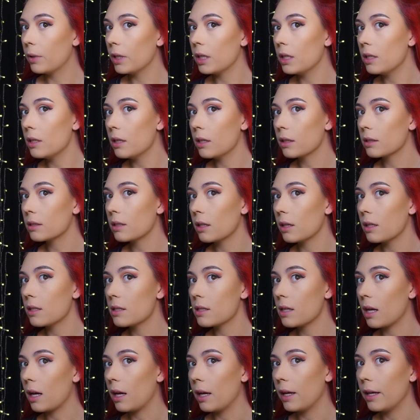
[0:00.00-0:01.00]
you look to the
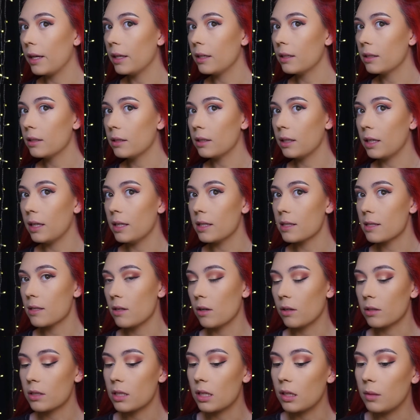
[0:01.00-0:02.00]
side, it's
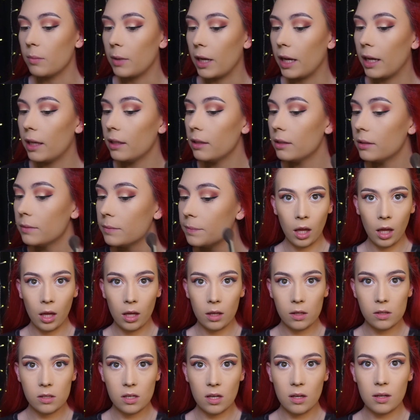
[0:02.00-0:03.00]
not too bad.
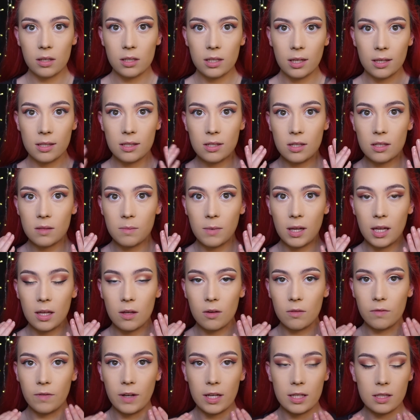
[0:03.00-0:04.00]
So it does just make your
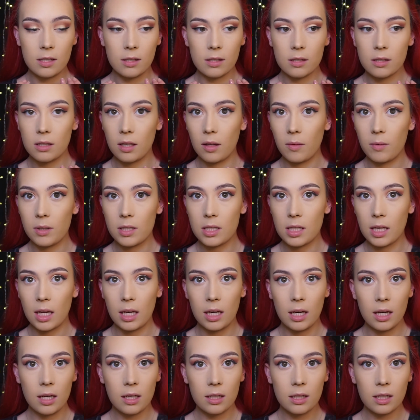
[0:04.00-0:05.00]
face look so much
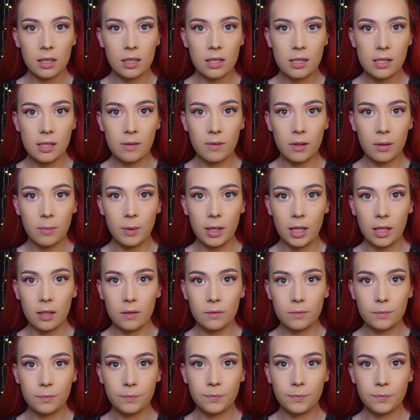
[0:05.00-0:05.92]
skinnier. Can you see what I mean?